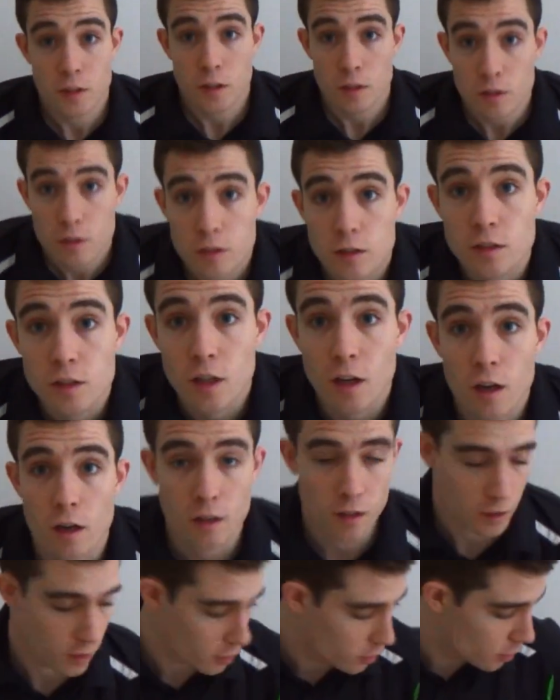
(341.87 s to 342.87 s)
to
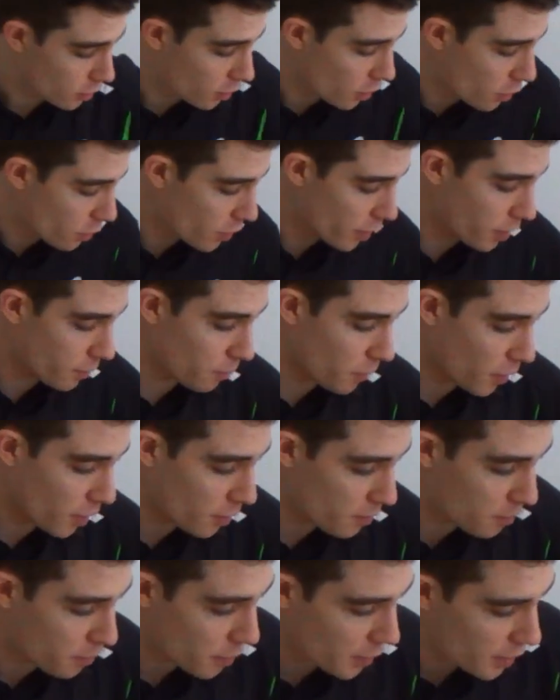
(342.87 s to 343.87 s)
start gluing my
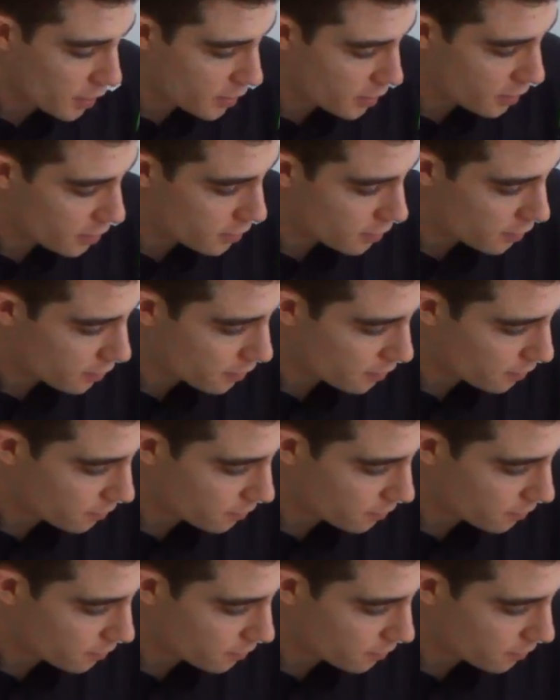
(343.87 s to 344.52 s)
blade.